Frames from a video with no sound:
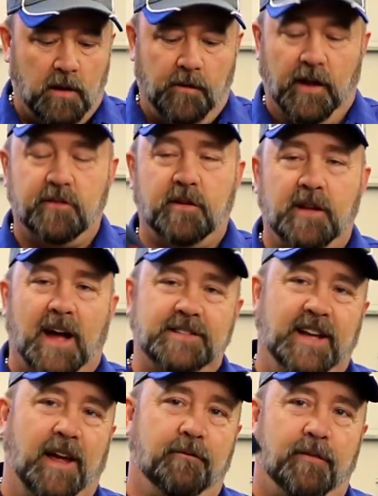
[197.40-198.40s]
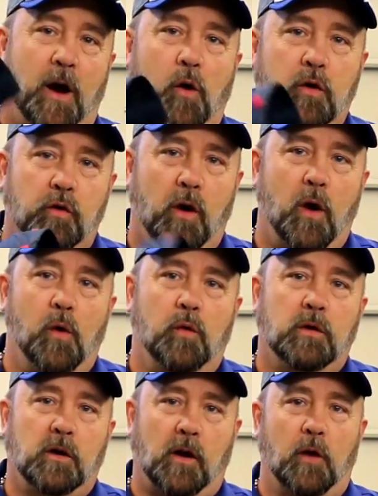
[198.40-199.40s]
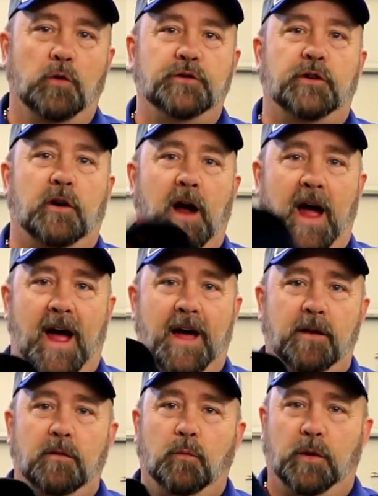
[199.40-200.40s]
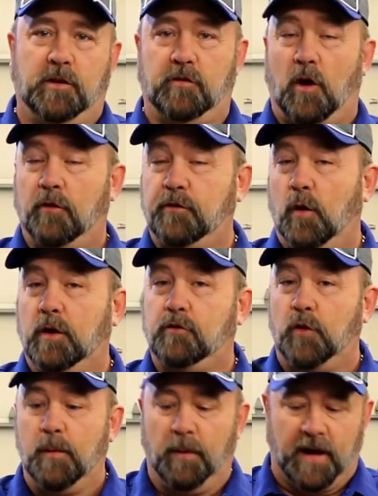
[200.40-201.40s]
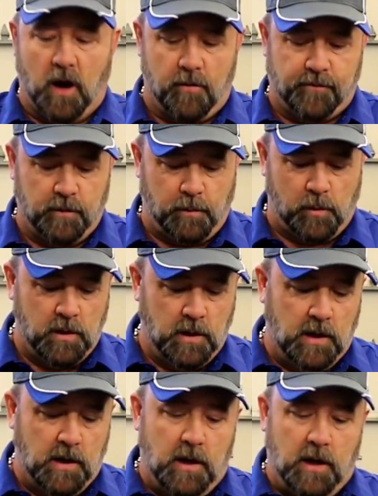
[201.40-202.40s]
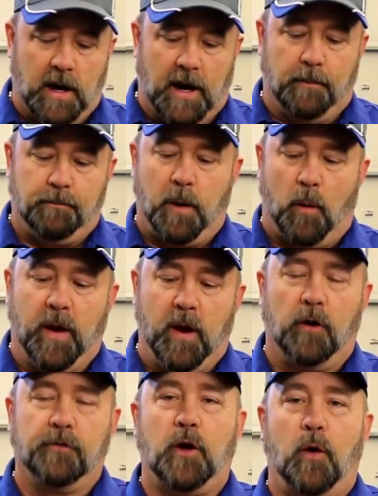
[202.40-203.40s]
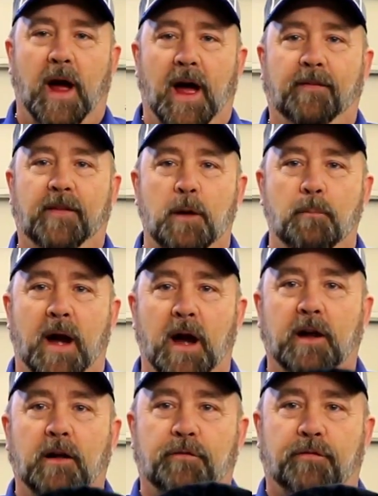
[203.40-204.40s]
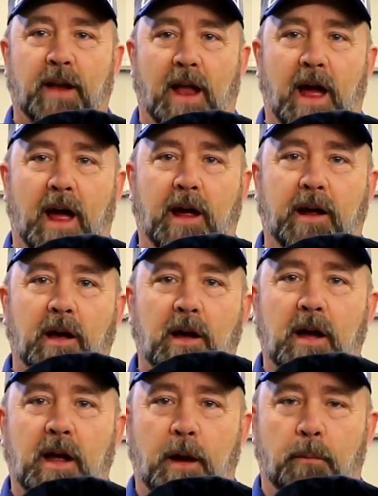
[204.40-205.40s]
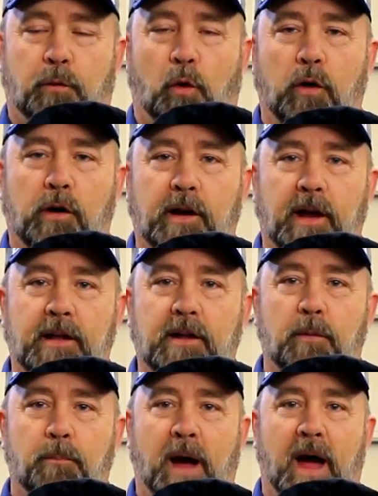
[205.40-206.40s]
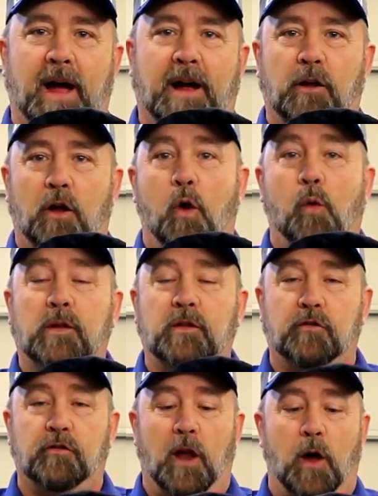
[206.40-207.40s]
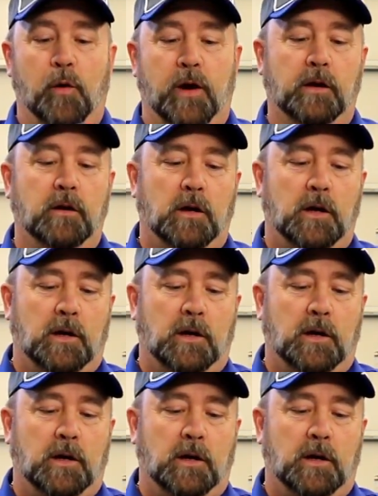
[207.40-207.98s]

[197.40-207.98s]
This is actually a Velcro closure hat which is also extremely comfortable. But we also had the American flag embroidered into the back along with the slogan,